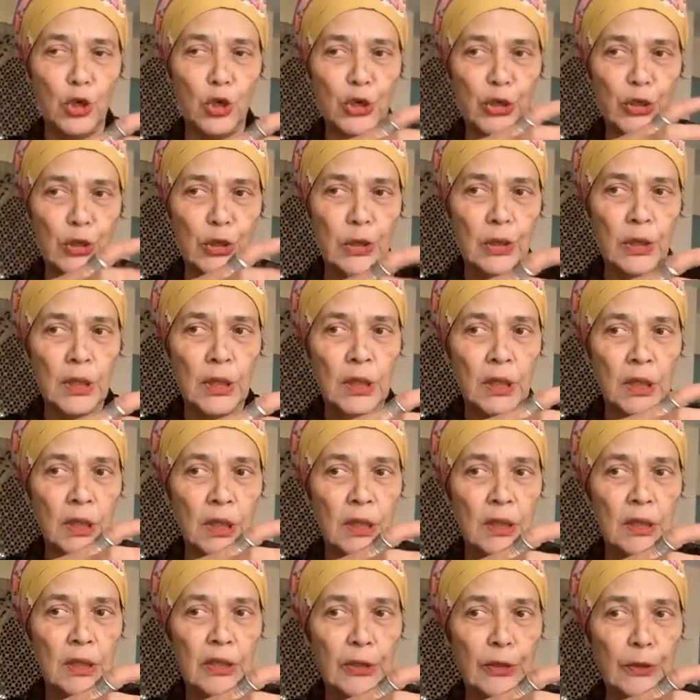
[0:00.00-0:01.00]
own
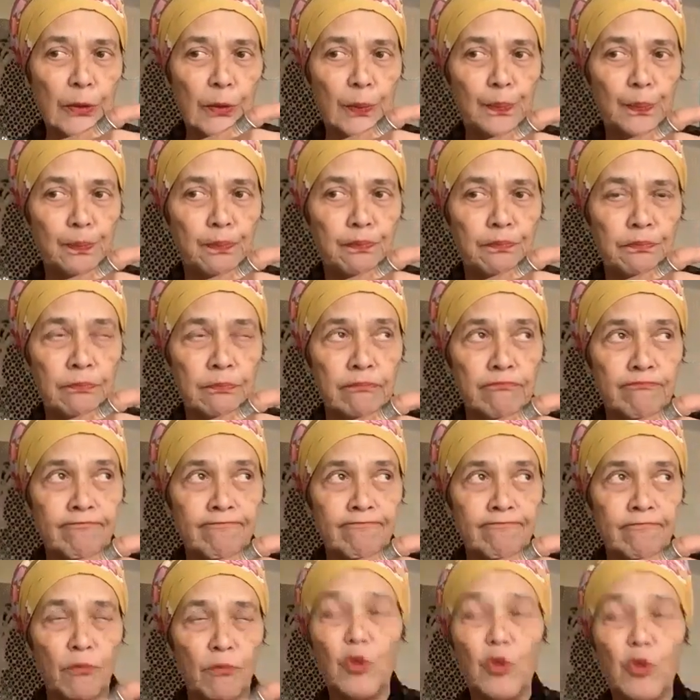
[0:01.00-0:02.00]

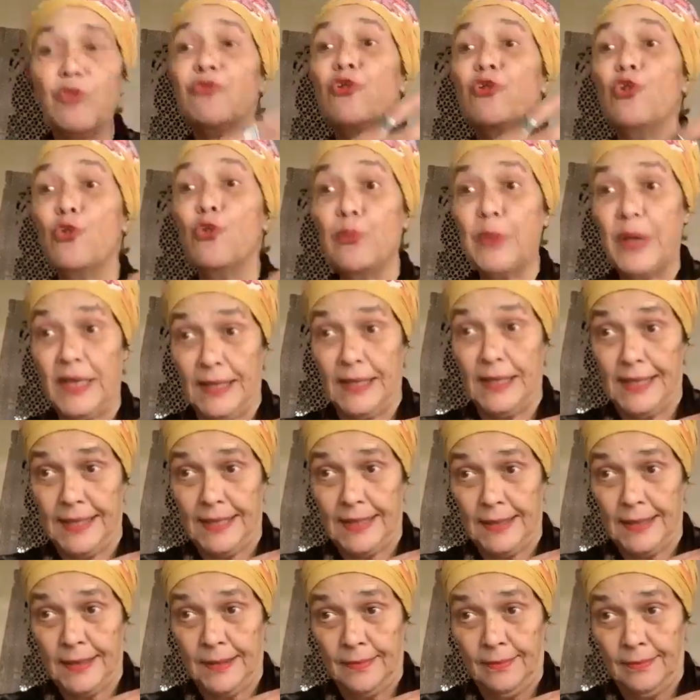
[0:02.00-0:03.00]

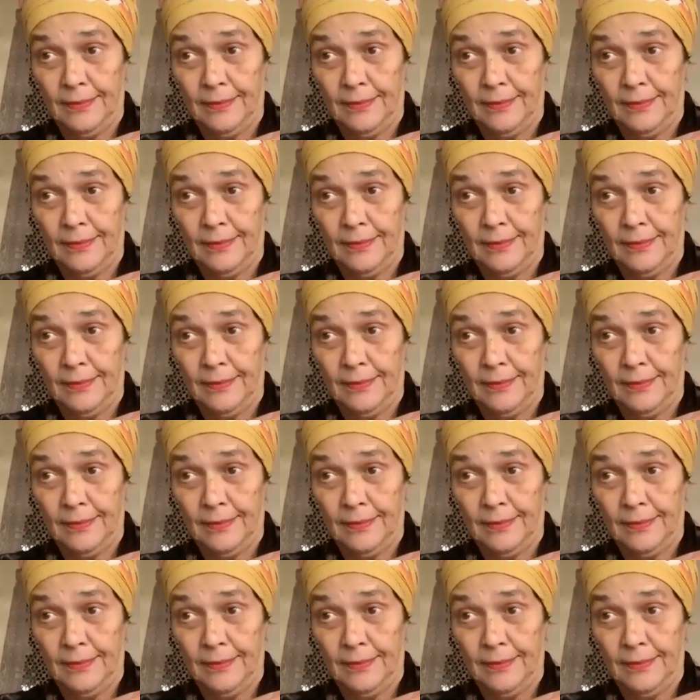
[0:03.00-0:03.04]
performance.